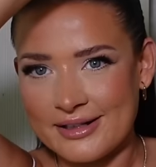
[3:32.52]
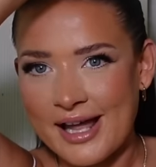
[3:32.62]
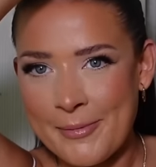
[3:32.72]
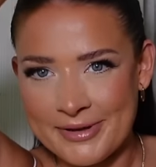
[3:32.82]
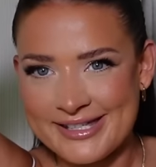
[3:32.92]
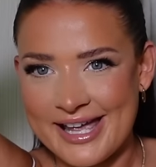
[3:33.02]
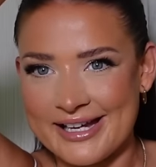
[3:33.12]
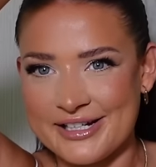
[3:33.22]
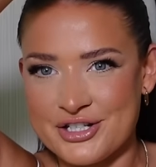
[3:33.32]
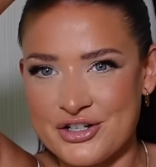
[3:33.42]
I'm
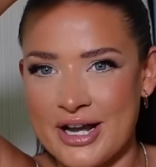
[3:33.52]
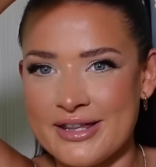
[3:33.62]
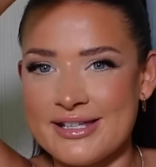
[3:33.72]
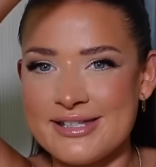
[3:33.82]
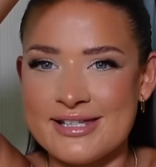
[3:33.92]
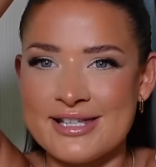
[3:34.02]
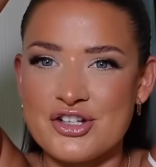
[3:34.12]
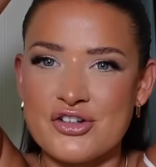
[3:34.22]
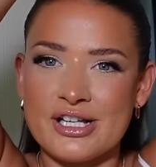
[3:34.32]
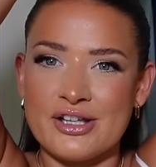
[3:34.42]
excited to try this. This
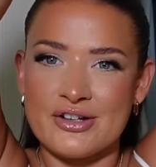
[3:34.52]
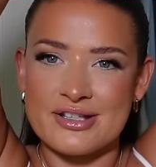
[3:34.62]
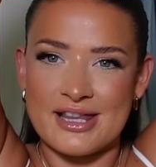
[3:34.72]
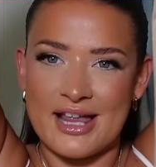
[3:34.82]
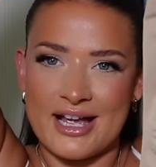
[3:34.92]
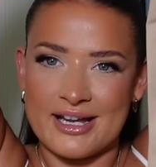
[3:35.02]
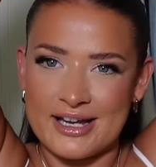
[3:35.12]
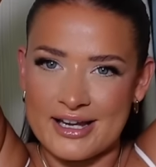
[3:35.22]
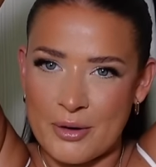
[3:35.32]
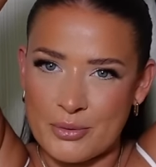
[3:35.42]
literally looks
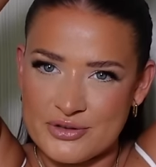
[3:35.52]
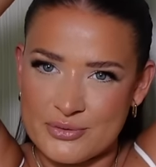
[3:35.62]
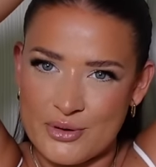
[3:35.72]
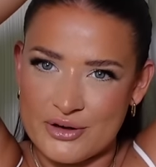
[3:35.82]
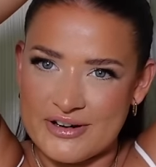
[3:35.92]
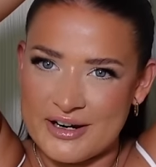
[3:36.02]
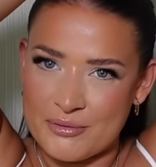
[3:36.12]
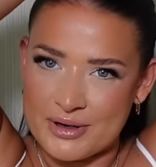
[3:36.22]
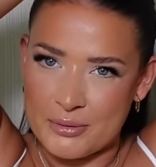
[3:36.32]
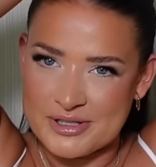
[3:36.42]
like I would have wore it
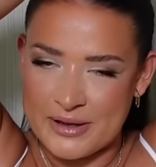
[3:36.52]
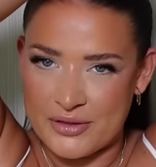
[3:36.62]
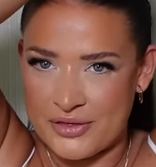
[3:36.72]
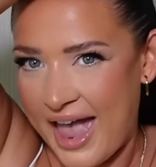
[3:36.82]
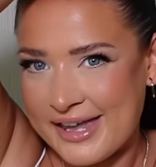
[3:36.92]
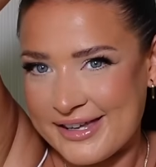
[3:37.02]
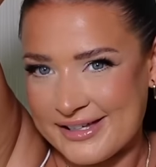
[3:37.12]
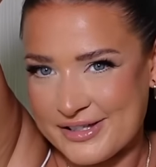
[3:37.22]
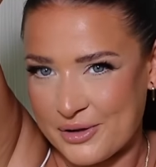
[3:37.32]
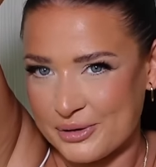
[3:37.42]
when I was about 8
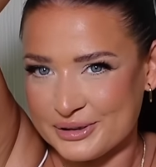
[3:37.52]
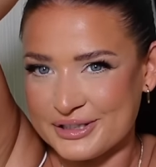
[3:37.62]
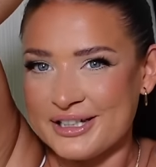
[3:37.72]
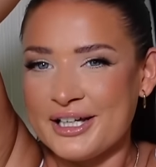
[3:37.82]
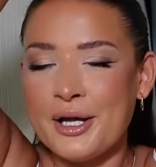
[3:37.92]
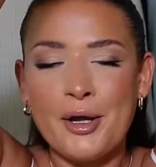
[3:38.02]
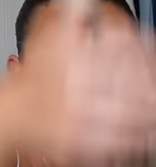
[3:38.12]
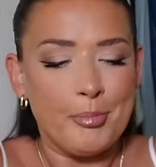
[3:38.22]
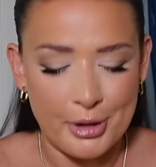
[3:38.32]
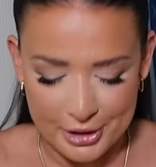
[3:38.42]
years old.
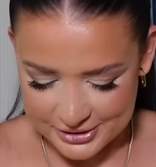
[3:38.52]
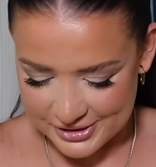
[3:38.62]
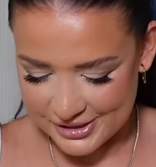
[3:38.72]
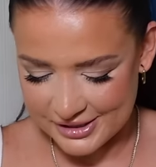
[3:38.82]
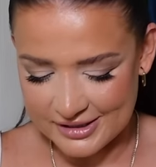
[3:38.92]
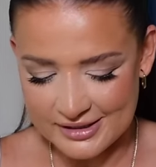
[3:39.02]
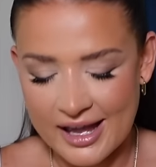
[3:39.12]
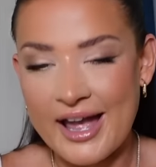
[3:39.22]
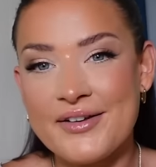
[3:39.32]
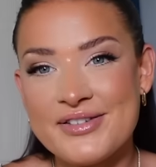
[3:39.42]
But
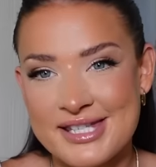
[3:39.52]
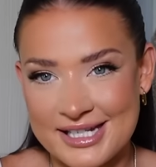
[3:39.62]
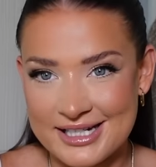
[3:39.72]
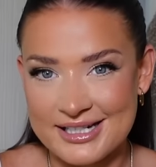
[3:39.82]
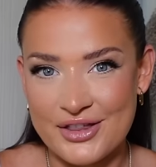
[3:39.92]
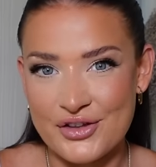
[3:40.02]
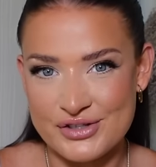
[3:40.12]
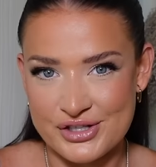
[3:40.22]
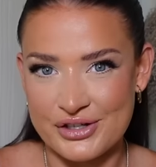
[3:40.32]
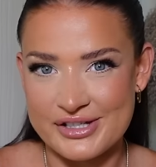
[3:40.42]
I've seen the
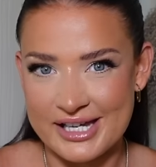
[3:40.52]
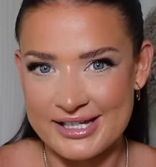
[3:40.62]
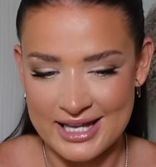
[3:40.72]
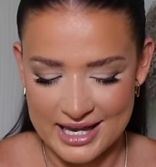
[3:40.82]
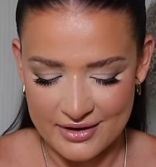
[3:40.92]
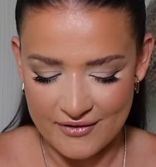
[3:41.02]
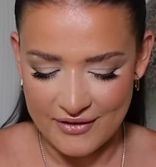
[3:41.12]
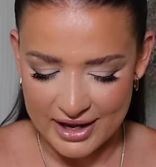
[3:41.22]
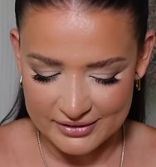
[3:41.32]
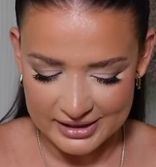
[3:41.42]
results, like I said,
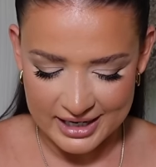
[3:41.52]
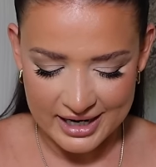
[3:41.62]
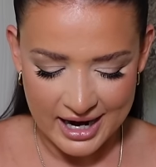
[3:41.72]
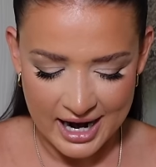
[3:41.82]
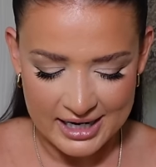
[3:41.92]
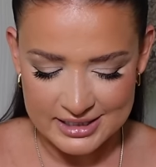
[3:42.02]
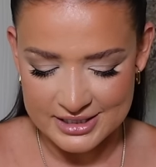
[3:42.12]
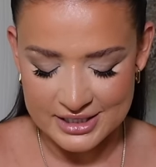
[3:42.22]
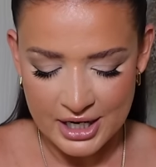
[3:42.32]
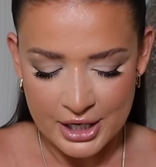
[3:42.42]
virally.
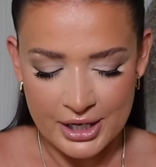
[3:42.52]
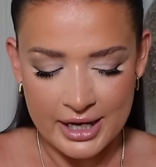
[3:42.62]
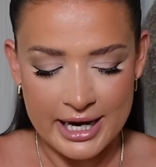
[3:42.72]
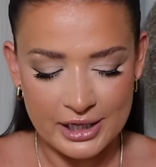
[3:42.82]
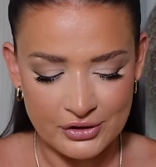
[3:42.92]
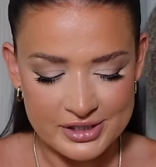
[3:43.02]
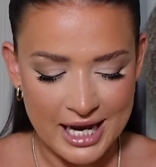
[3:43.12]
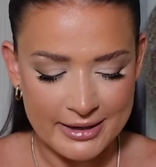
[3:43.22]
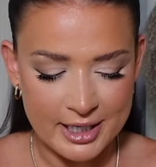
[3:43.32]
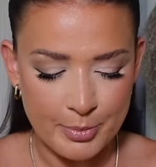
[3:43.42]
And it looks
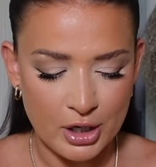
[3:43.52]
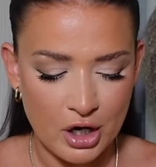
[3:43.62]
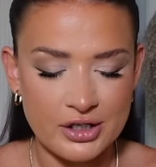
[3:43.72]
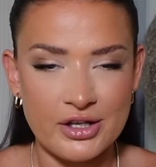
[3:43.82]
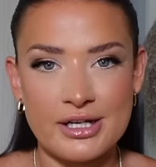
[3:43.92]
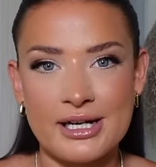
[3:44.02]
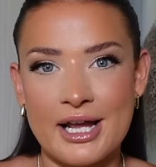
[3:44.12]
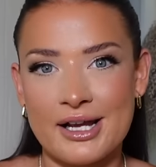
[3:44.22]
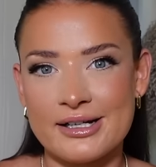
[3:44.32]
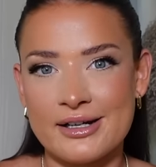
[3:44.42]
tiny. You put it on and then you're
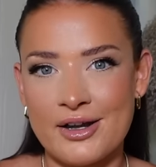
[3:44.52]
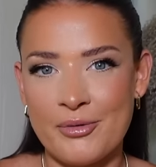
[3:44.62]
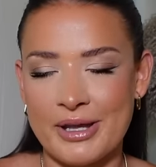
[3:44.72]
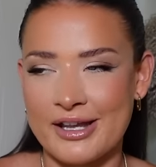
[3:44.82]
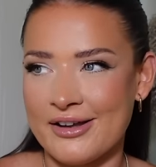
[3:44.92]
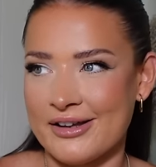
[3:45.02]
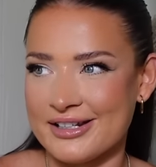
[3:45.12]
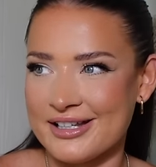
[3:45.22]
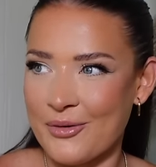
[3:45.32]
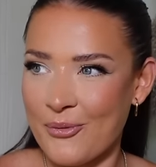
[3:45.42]
like, oh my God,
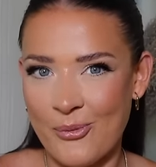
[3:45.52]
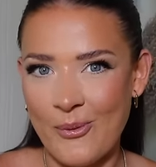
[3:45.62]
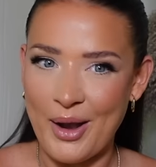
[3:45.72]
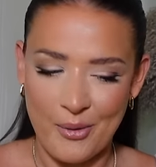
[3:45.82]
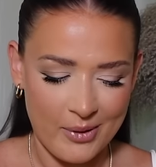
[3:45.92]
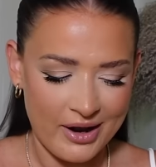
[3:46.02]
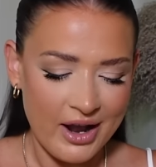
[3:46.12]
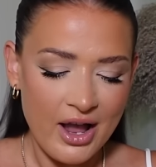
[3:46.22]
wow.